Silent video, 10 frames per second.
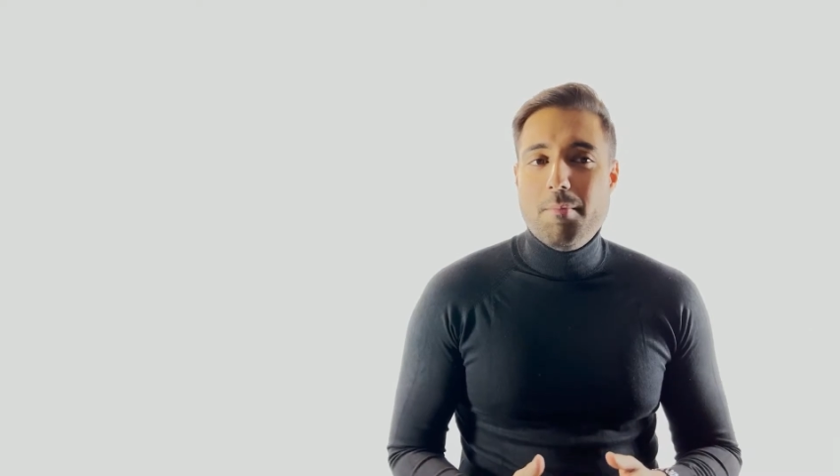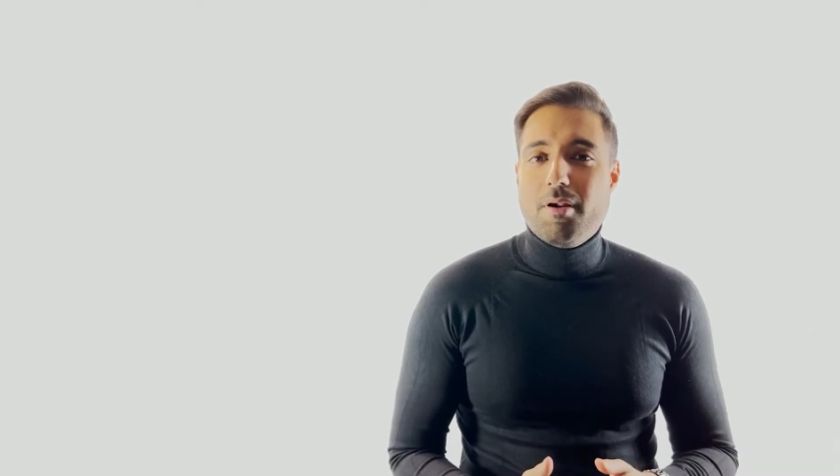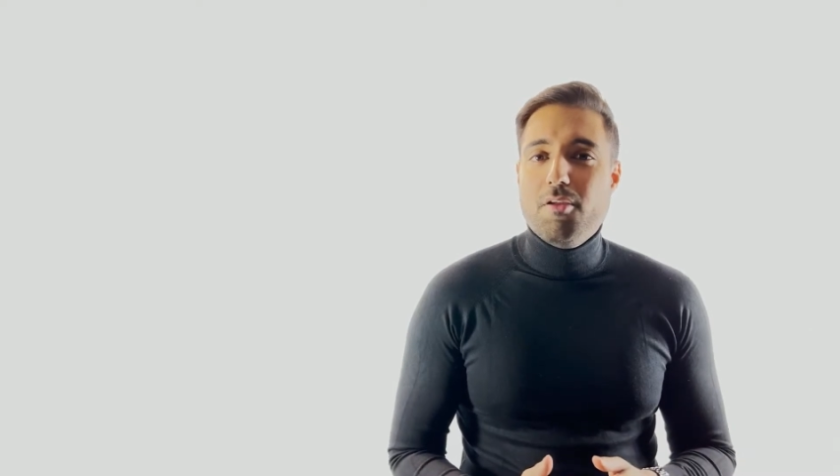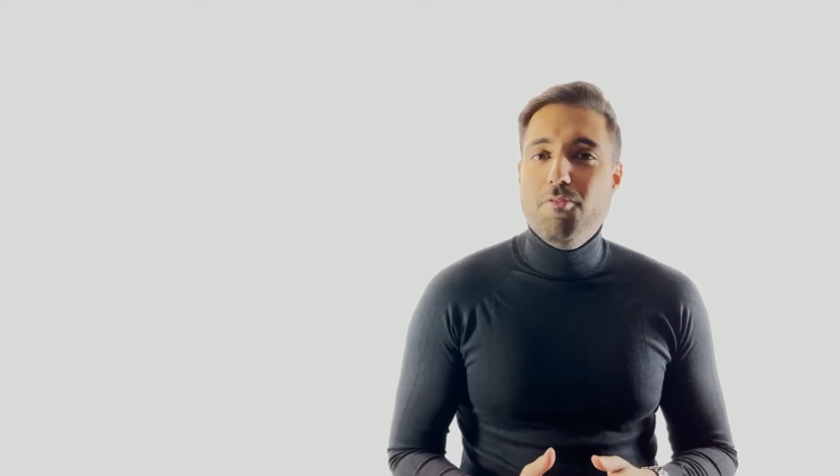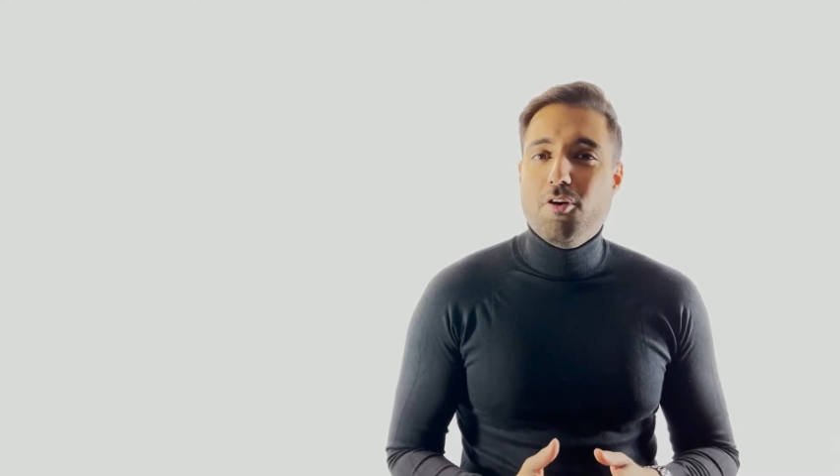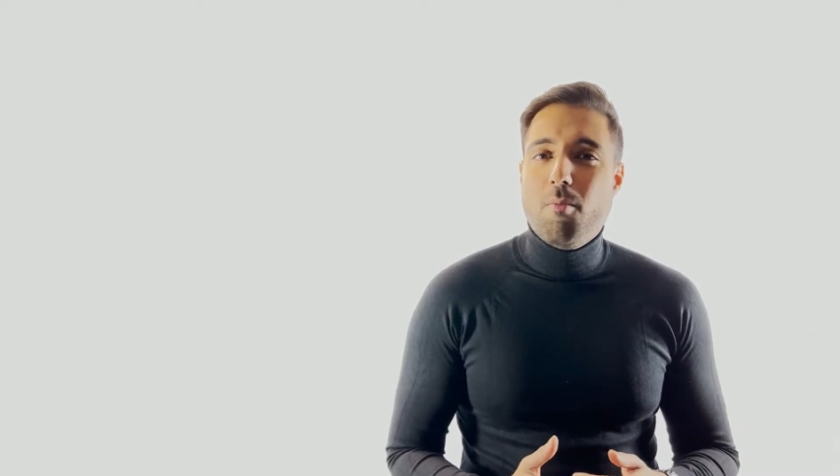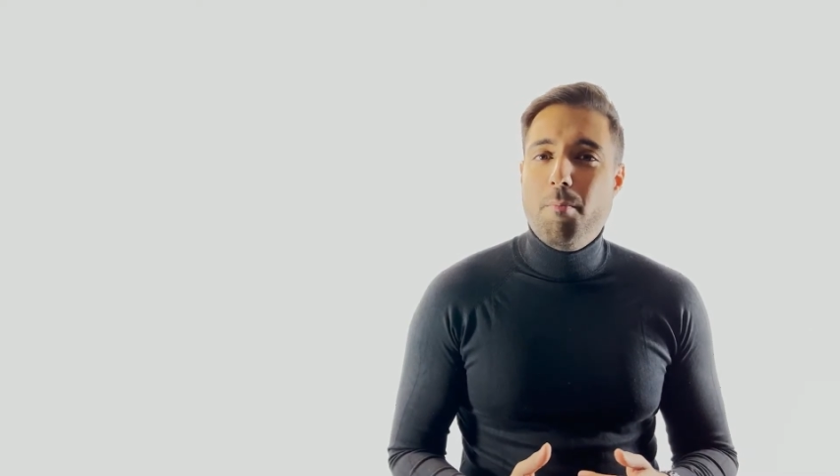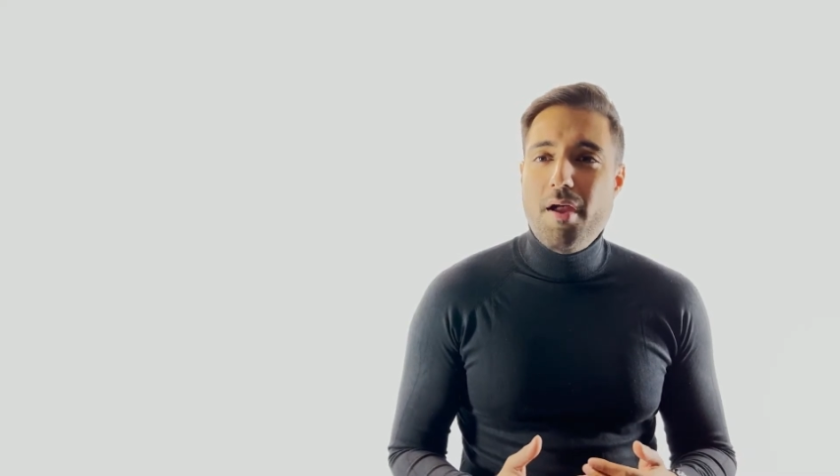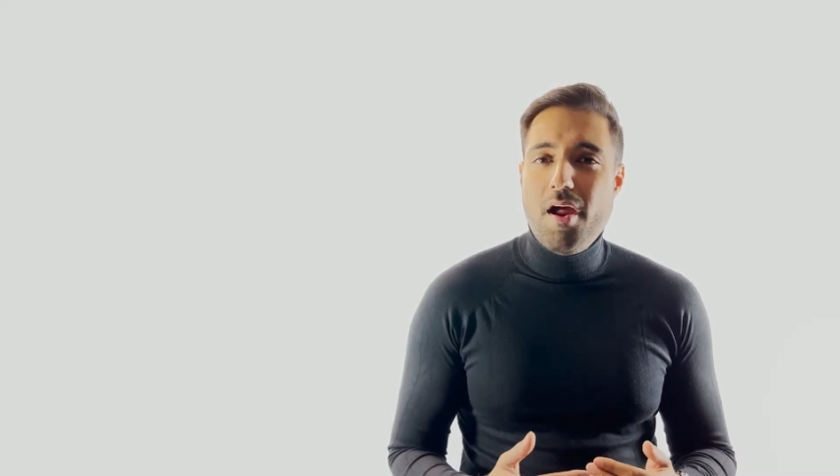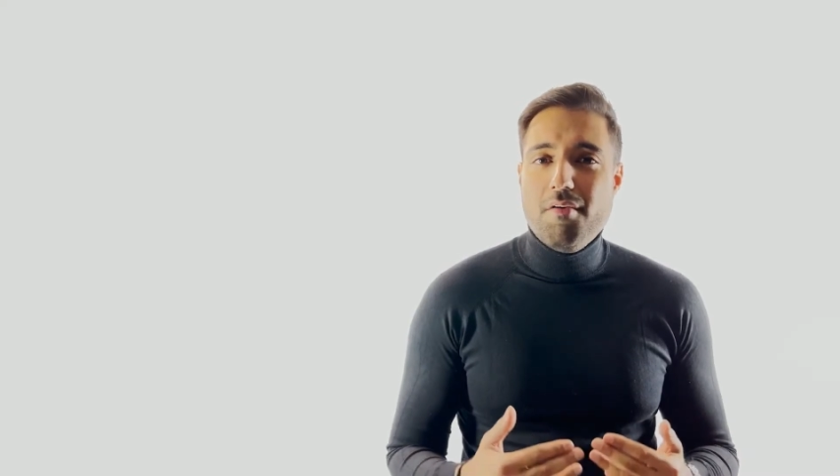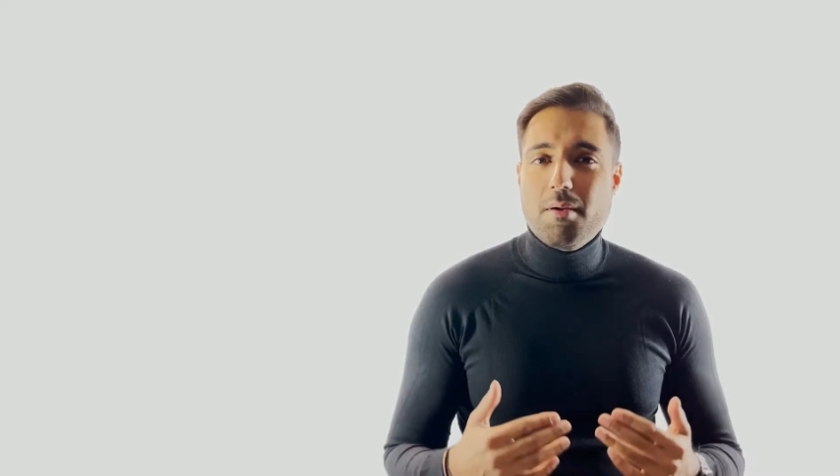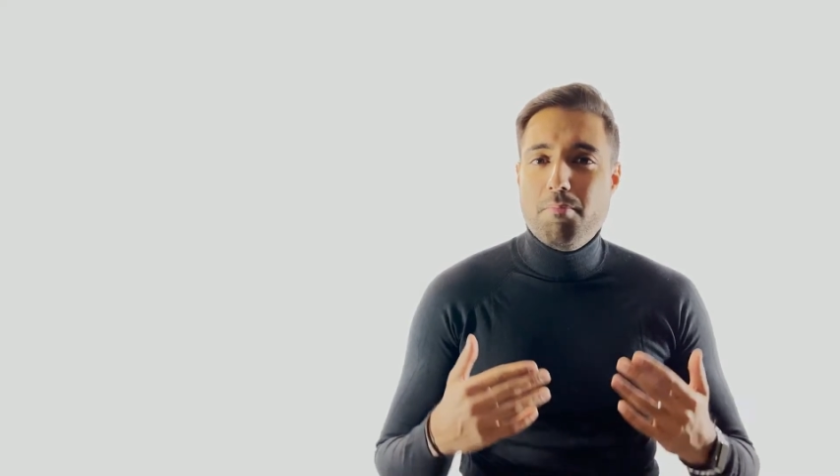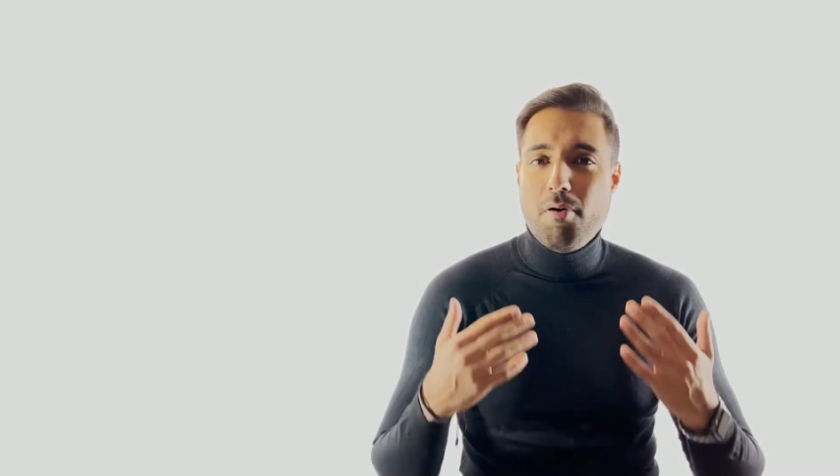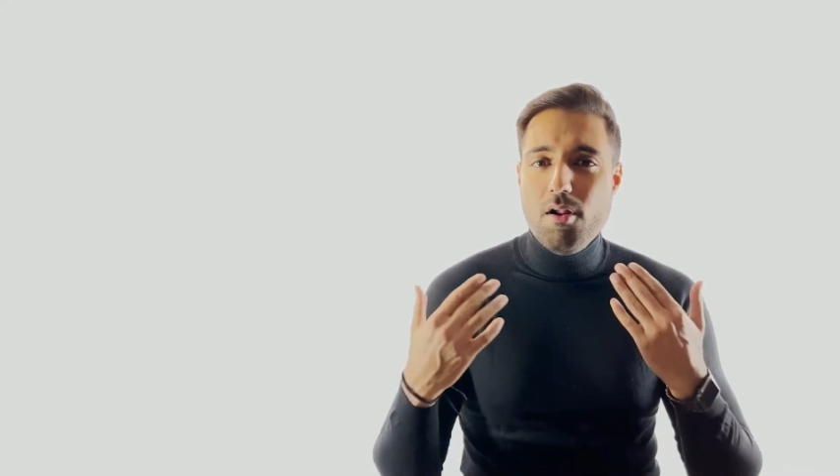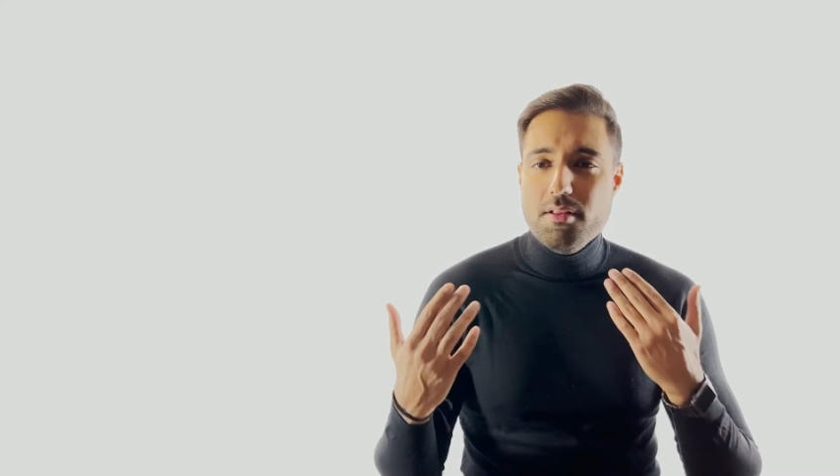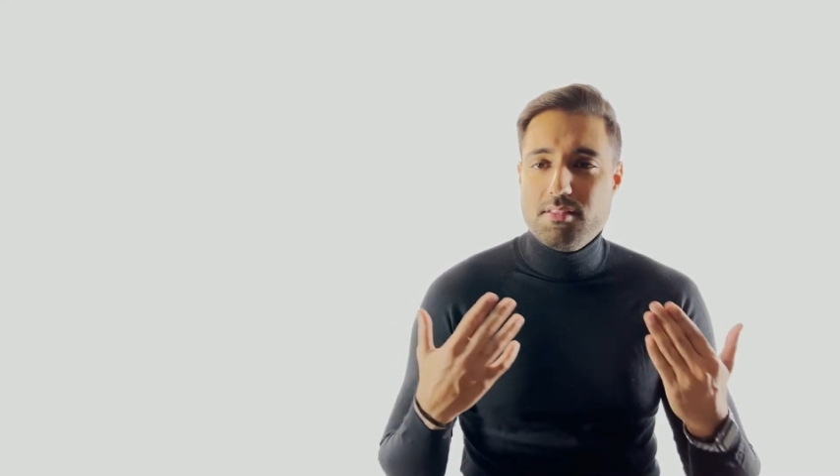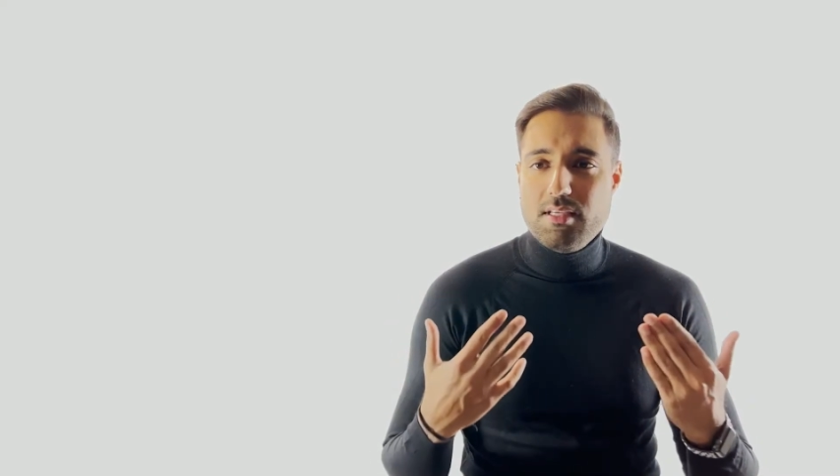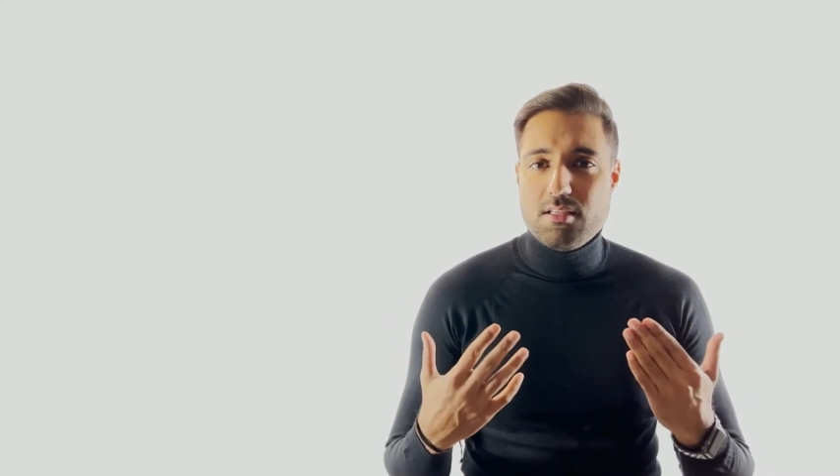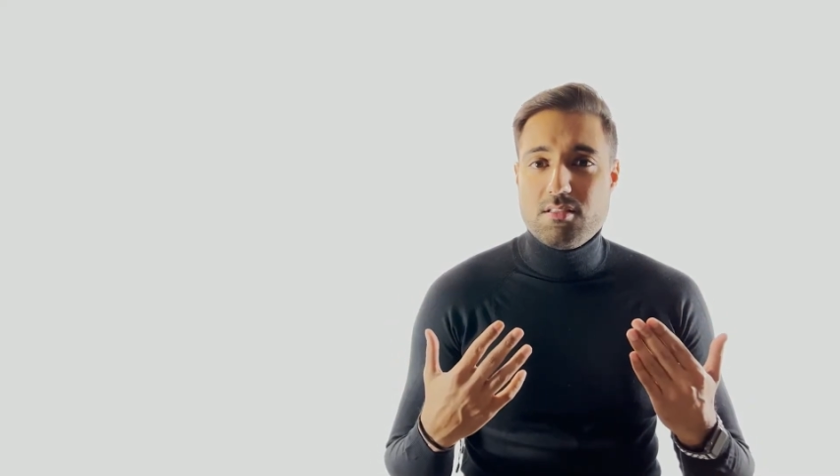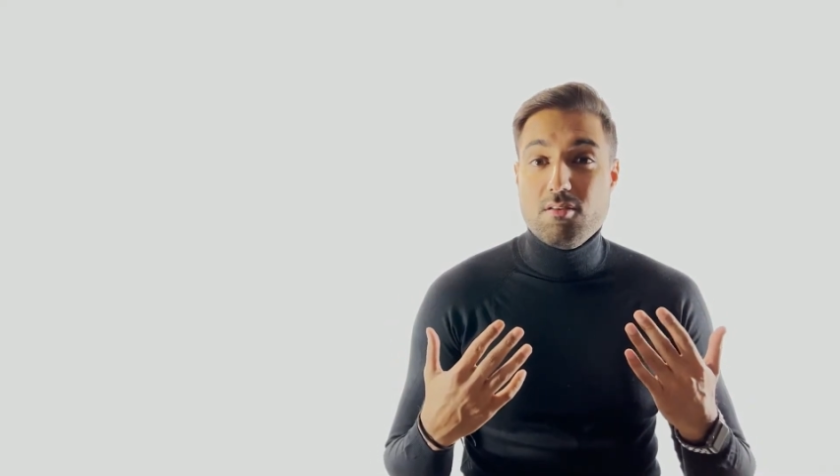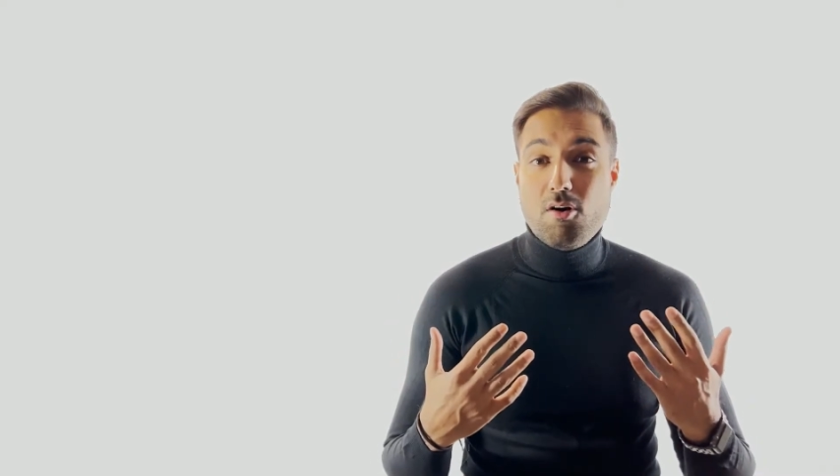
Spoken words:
But if you're comparing policies